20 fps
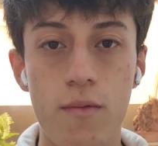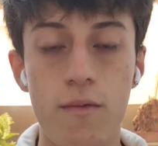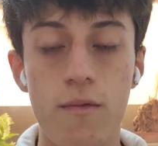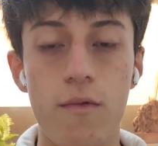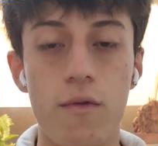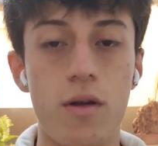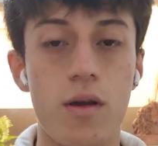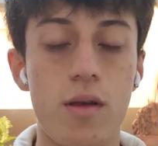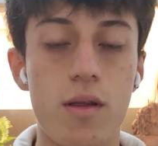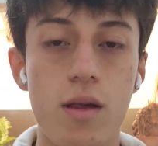
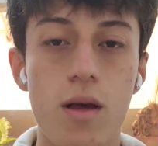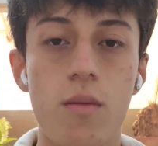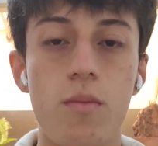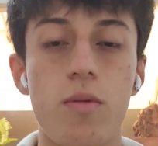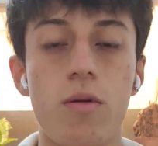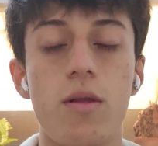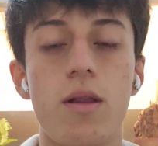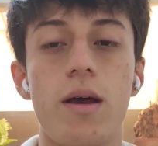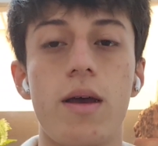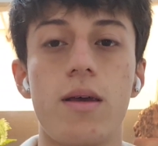For
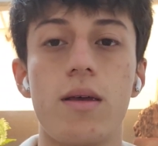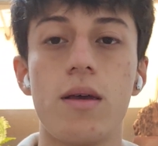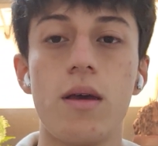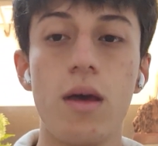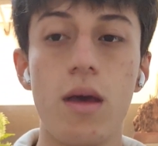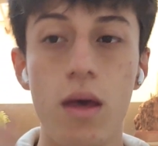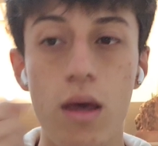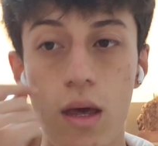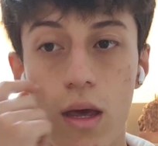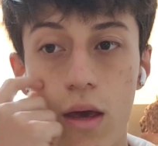example, like,
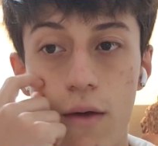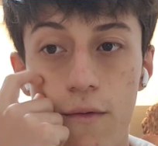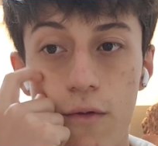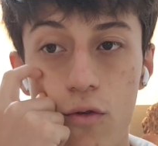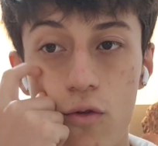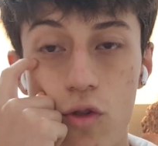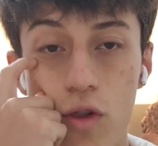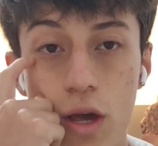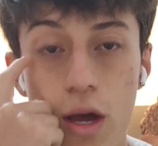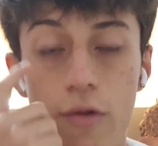if
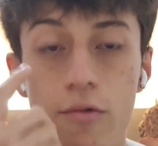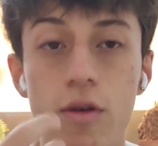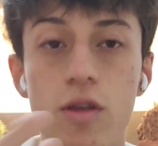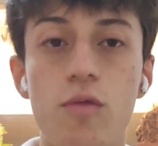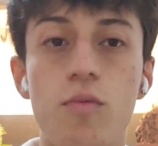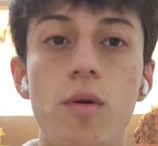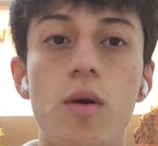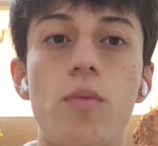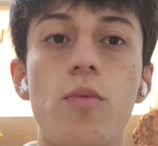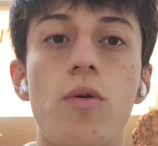you see a
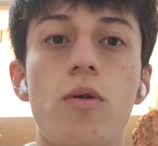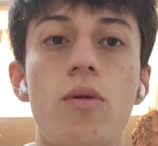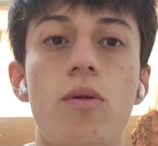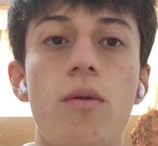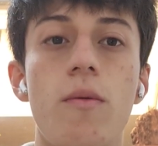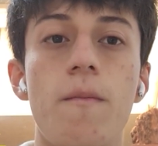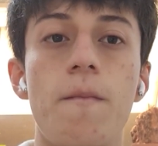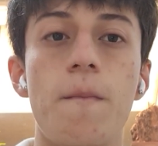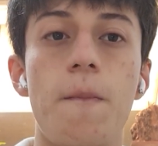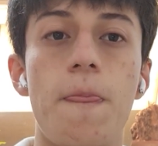rich people,
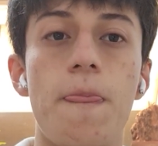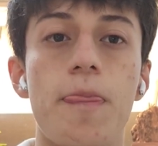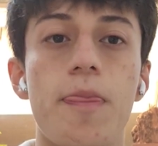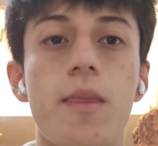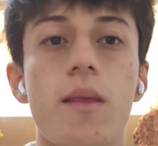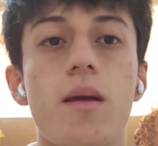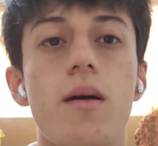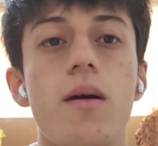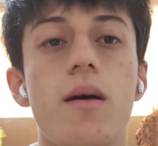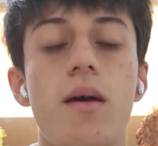
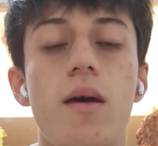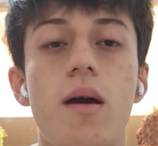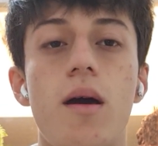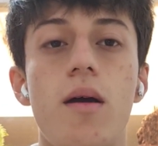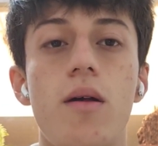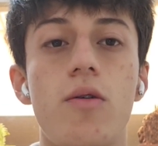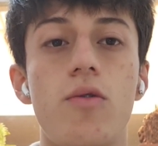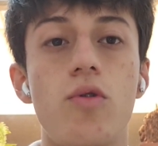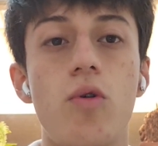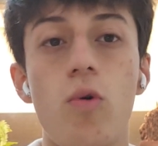I
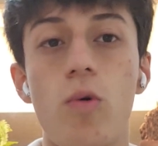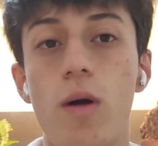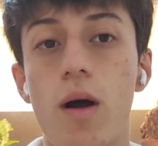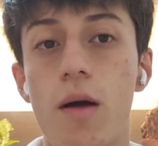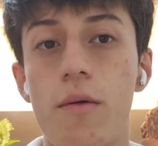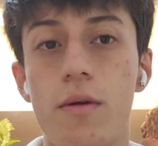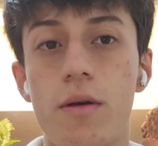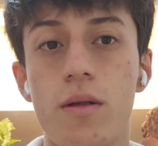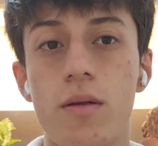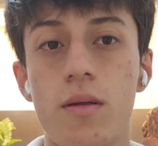don't know,
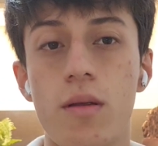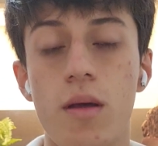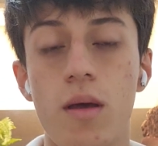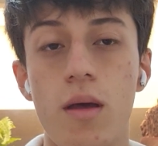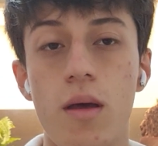having